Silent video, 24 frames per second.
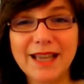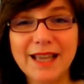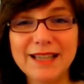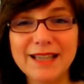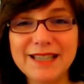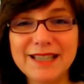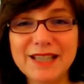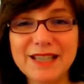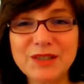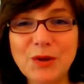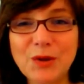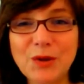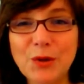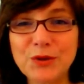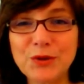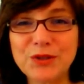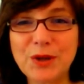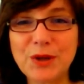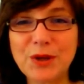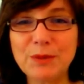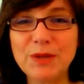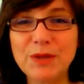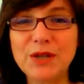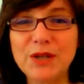And that's
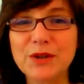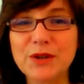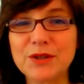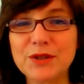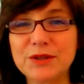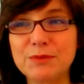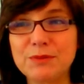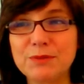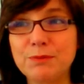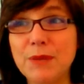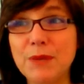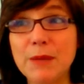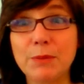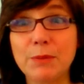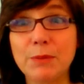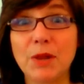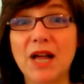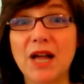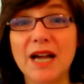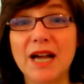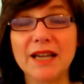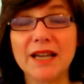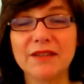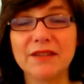also because
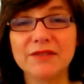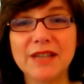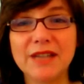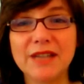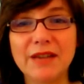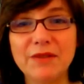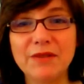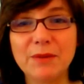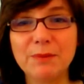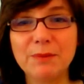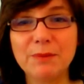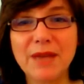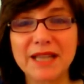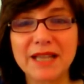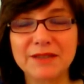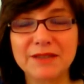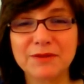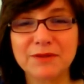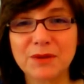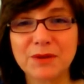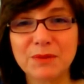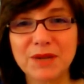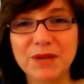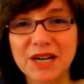people I have never
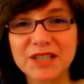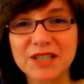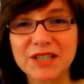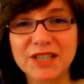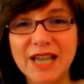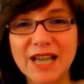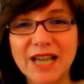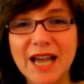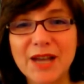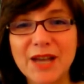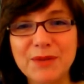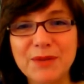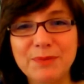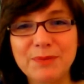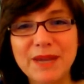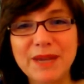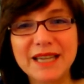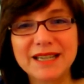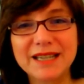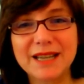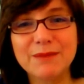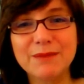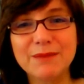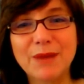met from Russia
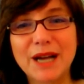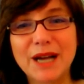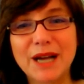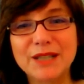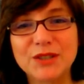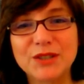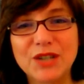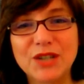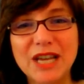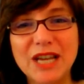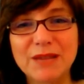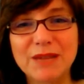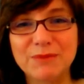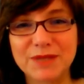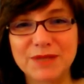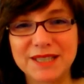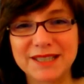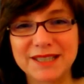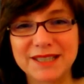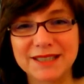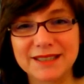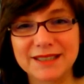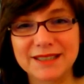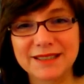appear in my
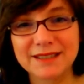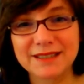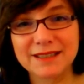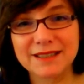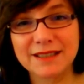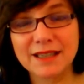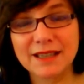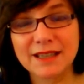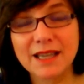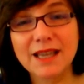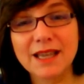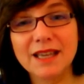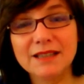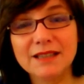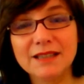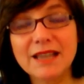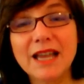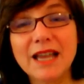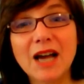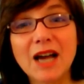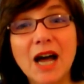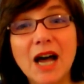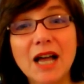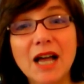dreams.
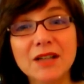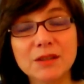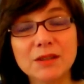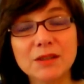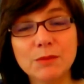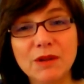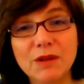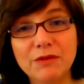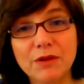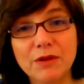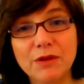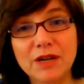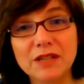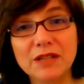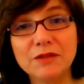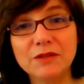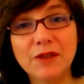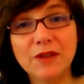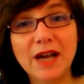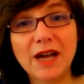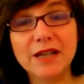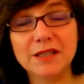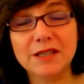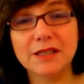They ask me for
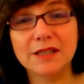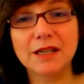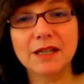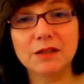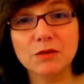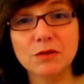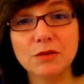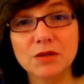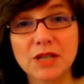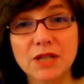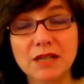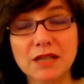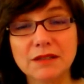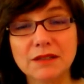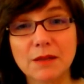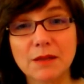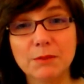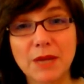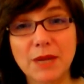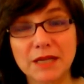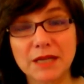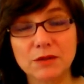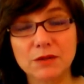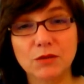advice and I do send
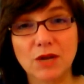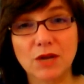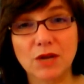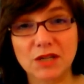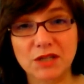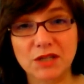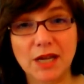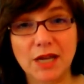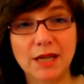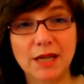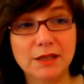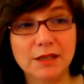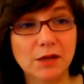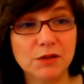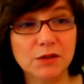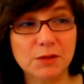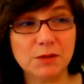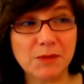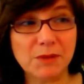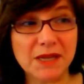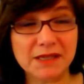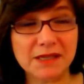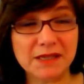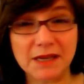them back to Russia. I don't
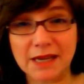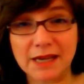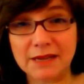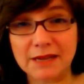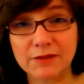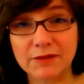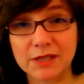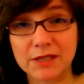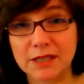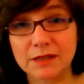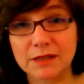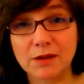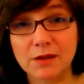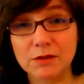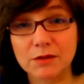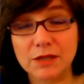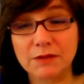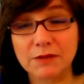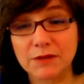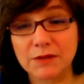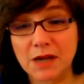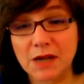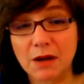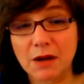speak the language. I
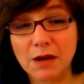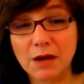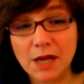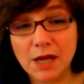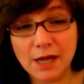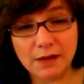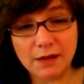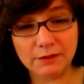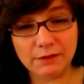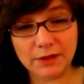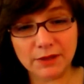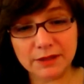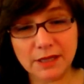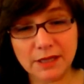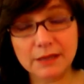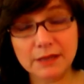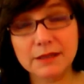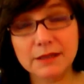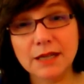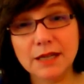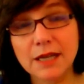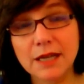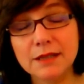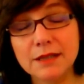don't even know what
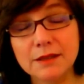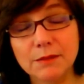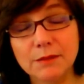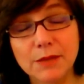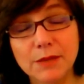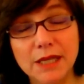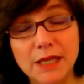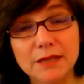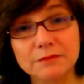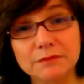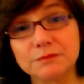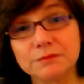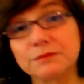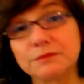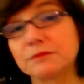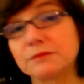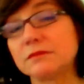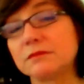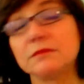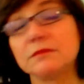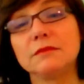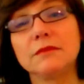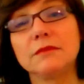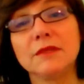they say to me.
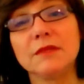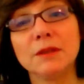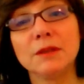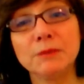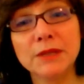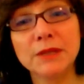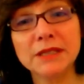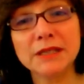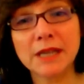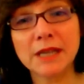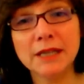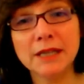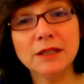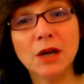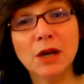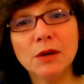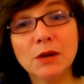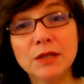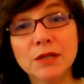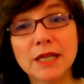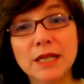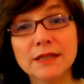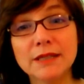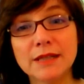But I
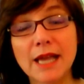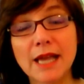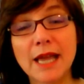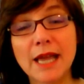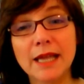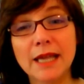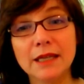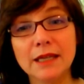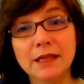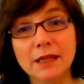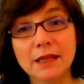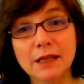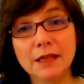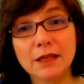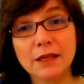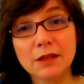know that they